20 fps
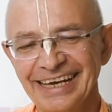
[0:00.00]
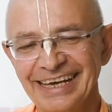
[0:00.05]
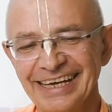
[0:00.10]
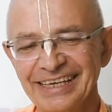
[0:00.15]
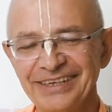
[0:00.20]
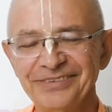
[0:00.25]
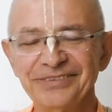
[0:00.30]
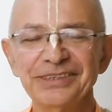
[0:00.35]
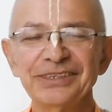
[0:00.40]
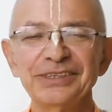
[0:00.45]

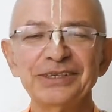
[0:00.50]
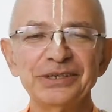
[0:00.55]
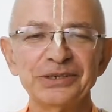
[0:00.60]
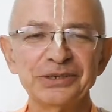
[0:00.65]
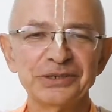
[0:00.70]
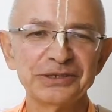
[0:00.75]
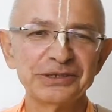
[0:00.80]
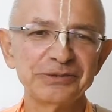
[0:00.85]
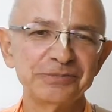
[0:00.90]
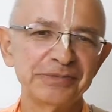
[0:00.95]
Even
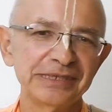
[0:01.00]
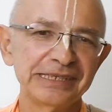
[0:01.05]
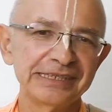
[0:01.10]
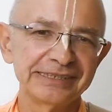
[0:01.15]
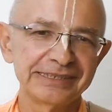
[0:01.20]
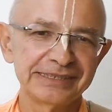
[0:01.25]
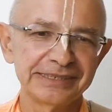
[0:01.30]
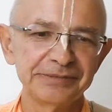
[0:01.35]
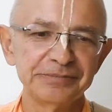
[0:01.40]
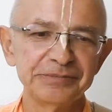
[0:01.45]
though it may
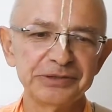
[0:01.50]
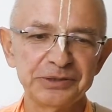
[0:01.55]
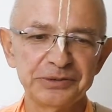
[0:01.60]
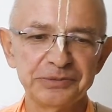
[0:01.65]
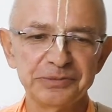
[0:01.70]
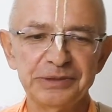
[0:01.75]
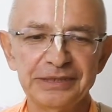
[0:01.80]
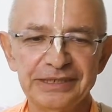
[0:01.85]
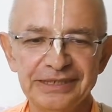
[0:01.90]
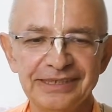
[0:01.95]
seem to
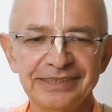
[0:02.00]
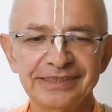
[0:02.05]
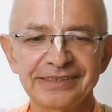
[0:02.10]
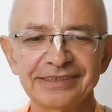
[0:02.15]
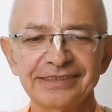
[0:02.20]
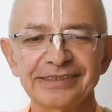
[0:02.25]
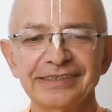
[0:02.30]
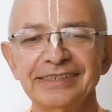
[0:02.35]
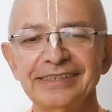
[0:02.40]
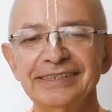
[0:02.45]
be
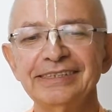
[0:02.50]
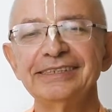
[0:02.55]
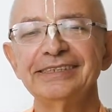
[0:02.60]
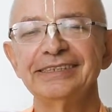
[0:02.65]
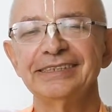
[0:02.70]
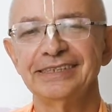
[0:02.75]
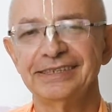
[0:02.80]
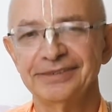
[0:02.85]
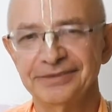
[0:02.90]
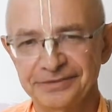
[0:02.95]

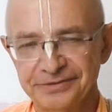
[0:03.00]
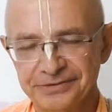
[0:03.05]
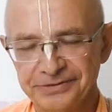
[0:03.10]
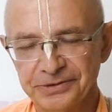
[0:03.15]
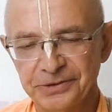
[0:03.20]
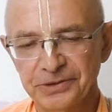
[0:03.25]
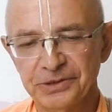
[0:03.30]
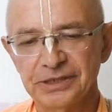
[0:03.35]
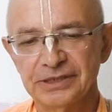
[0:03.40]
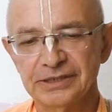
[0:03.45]
easy
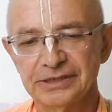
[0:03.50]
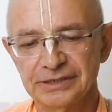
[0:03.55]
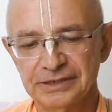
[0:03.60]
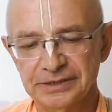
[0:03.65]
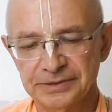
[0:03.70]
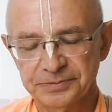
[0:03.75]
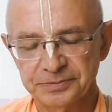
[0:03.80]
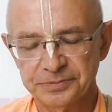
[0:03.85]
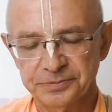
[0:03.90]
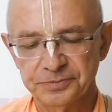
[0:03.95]
for
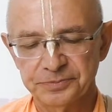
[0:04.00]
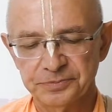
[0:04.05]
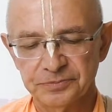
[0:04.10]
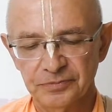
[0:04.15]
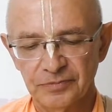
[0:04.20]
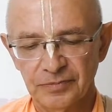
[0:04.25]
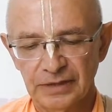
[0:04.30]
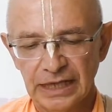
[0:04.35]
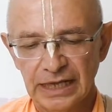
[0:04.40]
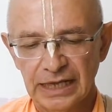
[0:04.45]
us.
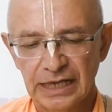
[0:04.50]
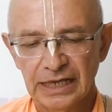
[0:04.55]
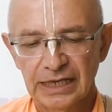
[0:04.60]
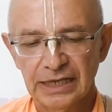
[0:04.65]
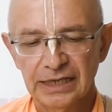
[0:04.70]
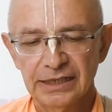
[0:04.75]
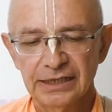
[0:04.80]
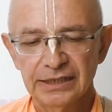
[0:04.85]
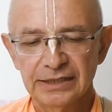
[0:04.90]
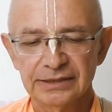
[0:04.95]

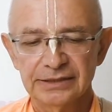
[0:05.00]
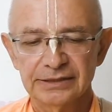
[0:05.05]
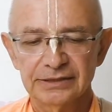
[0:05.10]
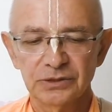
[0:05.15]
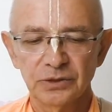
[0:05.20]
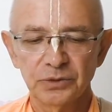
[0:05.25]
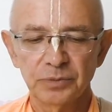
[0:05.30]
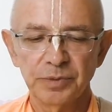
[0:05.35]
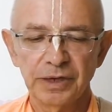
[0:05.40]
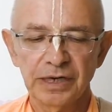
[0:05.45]

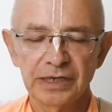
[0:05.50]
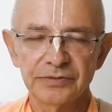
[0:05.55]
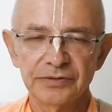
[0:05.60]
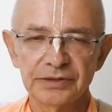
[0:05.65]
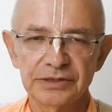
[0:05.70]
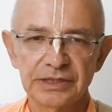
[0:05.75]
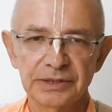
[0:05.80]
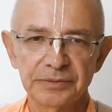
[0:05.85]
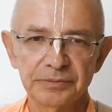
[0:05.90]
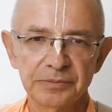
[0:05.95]
So
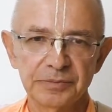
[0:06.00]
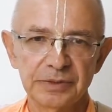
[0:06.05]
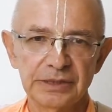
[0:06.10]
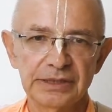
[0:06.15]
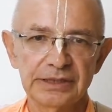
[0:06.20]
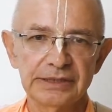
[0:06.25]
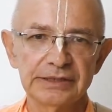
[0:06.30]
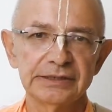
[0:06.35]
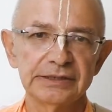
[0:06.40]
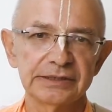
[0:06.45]
Bhagavatam
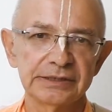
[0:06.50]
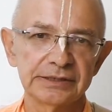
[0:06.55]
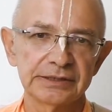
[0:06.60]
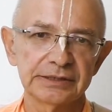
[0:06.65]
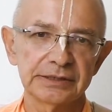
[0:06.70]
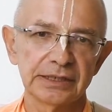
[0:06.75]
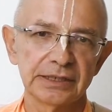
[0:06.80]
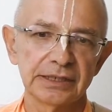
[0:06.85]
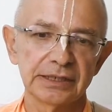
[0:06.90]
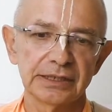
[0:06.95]

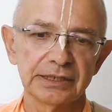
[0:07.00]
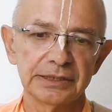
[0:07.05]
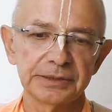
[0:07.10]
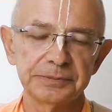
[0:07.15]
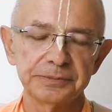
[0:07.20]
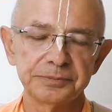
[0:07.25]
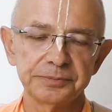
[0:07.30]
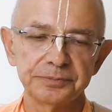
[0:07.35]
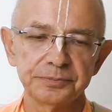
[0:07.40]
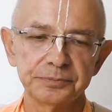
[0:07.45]
is
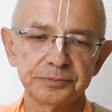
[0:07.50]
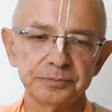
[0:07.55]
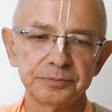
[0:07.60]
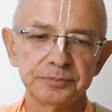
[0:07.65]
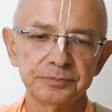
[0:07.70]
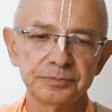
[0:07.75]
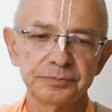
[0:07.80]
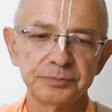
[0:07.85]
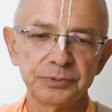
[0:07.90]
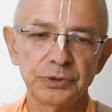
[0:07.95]

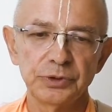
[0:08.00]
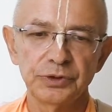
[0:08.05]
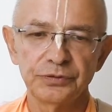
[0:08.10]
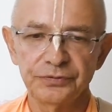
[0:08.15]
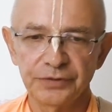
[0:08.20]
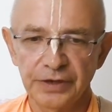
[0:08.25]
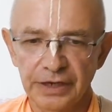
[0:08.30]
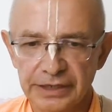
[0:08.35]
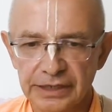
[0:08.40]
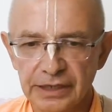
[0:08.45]

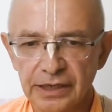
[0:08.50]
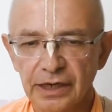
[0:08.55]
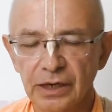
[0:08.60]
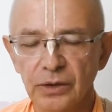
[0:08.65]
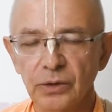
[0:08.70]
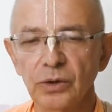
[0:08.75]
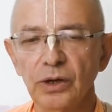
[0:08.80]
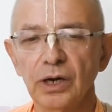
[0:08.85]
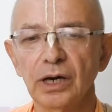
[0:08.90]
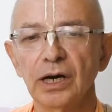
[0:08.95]
purifying
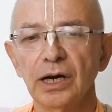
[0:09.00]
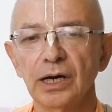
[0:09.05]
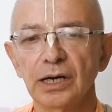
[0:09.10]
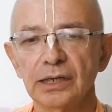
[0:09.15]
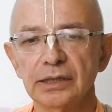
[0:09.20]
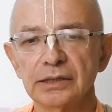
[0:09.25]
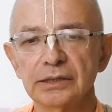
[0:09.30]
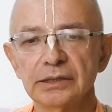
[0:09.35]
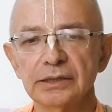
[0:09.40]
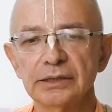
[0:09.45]
our
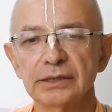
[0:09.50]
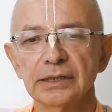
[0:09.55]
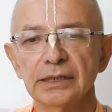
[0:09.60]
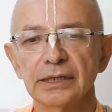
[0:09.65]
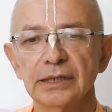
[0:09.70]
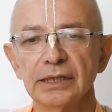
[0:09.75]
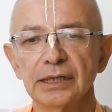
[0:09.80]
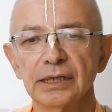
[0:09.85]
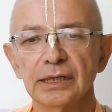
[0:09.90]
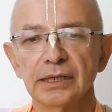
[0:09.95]
heart
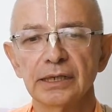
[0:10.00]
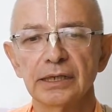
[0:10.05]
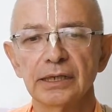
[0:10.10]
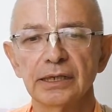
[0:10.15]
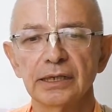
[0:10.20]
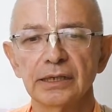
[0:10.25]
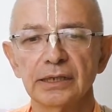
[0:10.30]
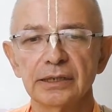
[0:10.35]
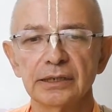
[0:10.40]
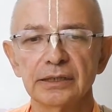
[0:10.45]

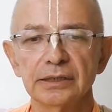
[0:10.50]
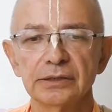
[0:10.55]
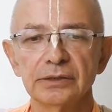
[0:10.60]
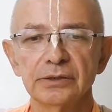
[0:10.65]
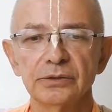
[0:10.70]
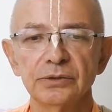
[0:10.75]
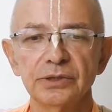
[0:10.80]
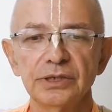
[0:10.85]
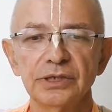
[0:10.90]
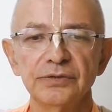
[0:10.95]

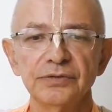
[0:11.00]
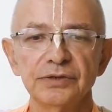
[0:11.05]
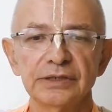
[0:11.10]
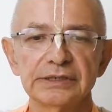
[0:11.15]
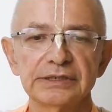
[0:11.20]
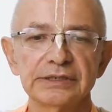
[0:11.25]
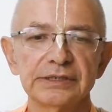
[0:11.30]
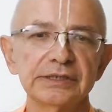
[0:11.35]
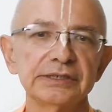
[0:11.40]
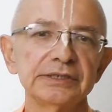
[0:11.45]
to give
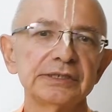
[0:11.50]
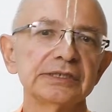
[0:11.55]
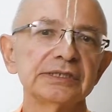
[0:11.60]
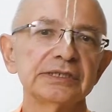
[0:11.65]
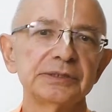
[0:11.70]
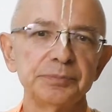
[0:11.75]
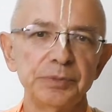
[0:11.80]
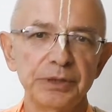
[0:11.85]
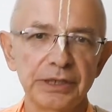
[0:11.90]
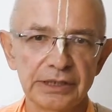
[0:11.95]
us this
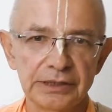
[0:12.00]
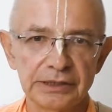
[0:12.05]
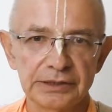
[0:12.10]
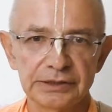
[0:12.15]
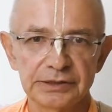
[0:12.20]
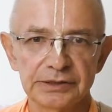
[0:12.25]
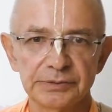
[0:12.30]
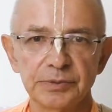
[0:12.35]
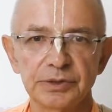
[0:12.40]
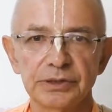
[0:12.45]

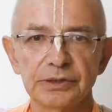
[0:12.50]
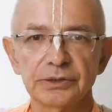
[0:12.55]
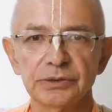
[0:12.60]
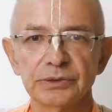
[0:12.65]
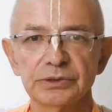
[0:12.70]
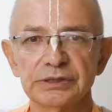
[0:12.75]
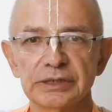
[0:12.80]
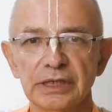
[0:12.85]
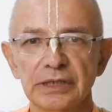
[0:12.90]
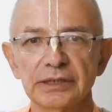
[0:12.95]
experience,
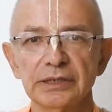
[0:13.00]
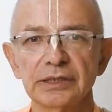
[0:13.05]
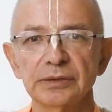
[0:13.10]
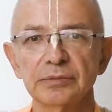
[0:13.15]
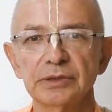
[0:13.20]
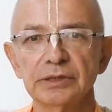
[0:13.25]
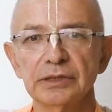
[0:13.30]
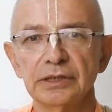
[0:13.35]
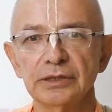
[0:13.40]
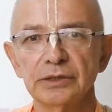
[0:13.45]
because
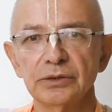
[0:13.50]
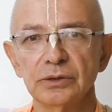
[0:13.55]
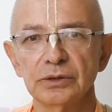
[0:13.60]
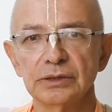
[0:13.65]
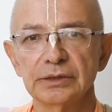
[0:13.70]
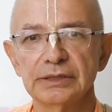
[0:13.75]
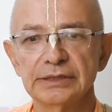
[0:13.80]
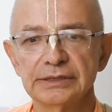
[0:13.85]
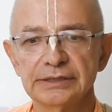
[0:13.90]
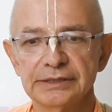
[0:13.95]
ultimately to
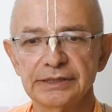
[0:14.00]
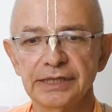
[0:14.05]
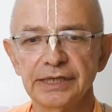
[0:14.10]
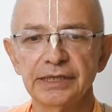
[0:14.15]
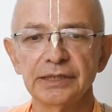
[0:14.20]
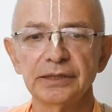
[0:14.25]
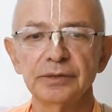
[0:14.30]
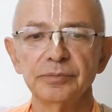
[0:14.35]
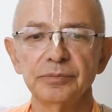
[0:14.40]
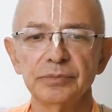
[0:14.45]

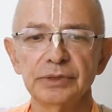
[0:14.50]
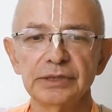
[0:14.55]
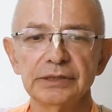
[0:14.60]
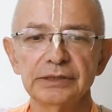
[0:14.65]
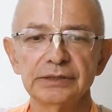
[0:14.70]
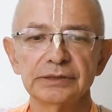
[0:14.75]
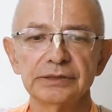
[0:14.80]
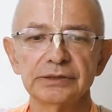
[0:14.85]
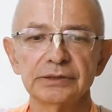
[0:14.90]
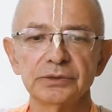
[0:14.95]
understand
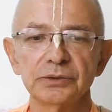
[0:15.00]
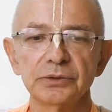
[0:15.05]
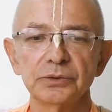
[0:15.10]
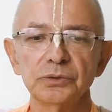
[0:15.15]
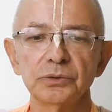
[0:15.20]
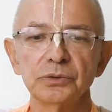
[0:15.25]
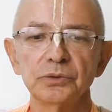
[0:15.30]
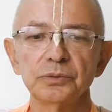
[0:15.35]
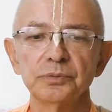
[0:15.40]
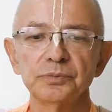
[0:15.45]
means
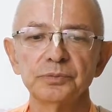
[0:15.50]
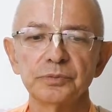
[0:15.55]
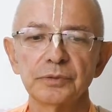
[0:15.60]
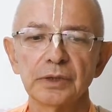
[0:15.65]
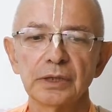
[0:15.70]
to